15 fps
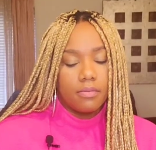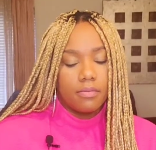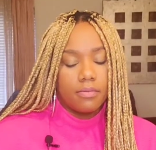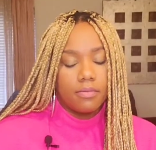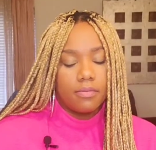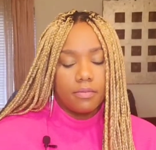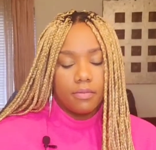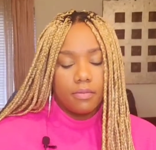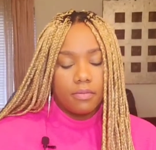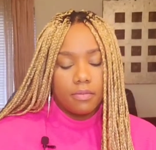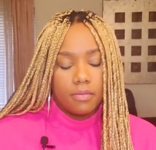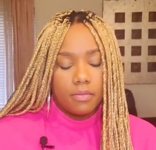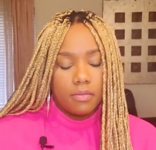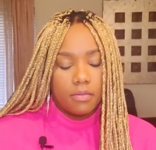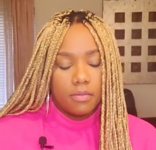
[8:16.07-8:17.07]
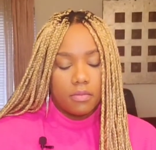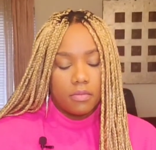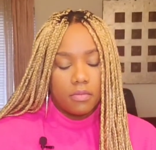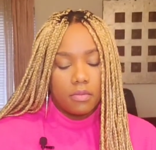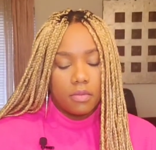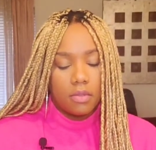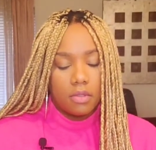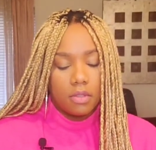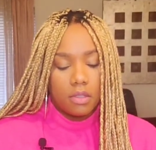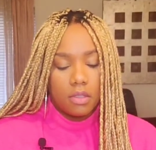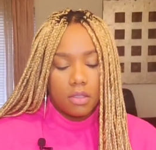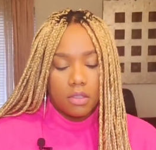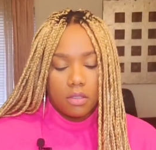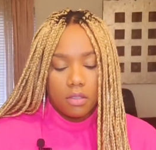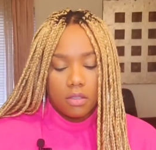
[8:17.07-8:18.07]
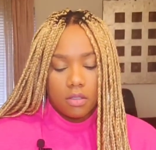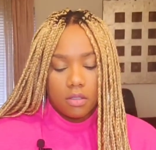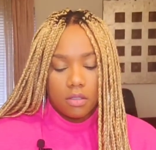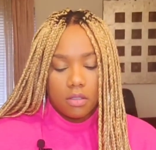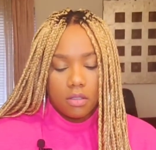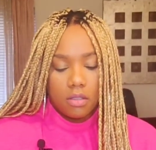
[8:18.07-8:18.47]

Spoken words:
[no speech]